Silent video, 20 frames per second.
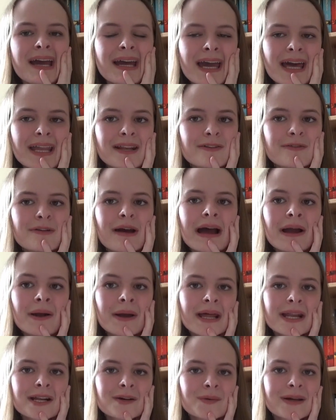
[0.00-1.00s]
I
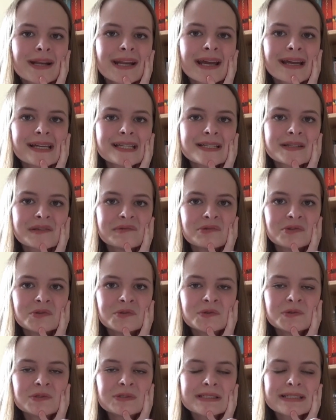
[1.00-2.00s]
kind of went against the
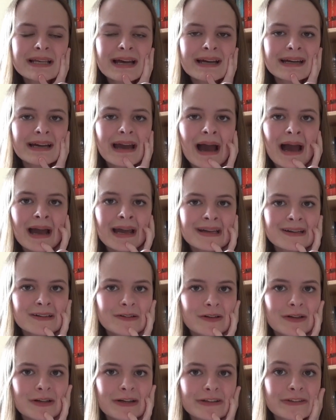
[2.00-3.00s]
rules. I
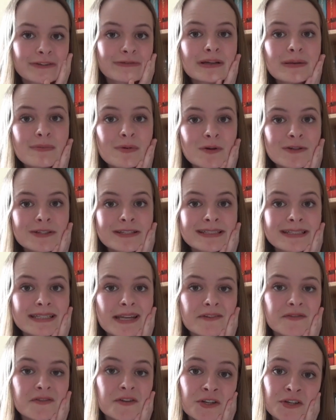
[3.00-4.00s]
got her three books
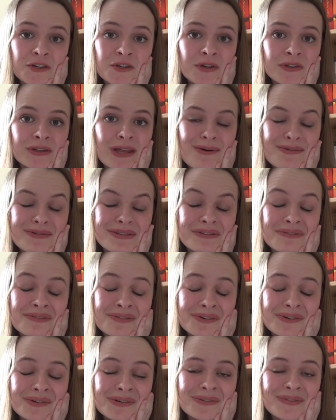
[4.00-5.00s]
instead of two, that was the
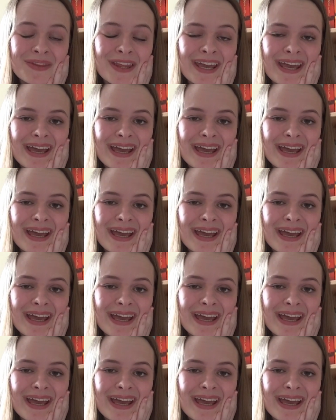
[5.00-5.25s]
rule.